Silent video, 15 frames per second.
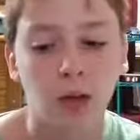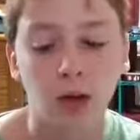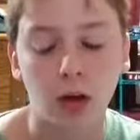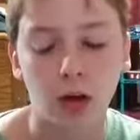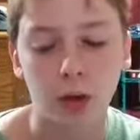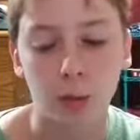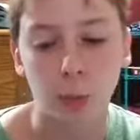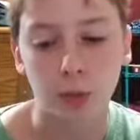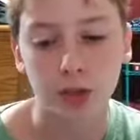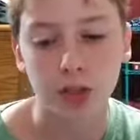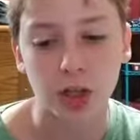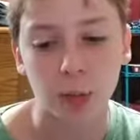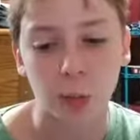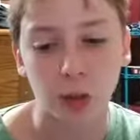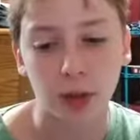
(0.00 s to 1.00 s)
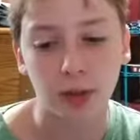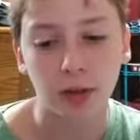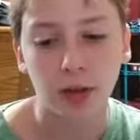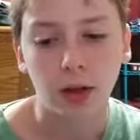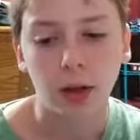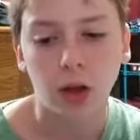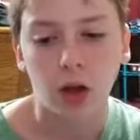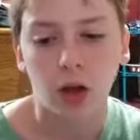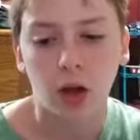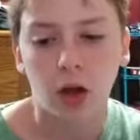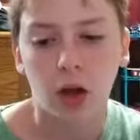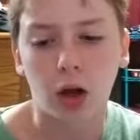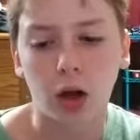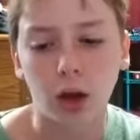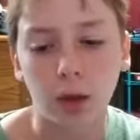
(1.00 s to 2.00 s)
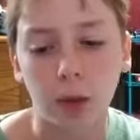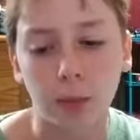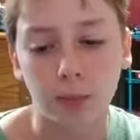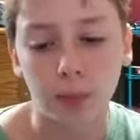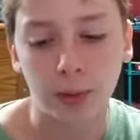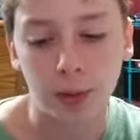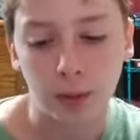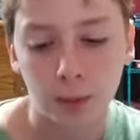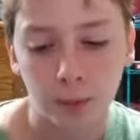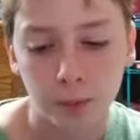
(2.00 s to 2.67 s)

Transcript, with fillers: um, with someone, um,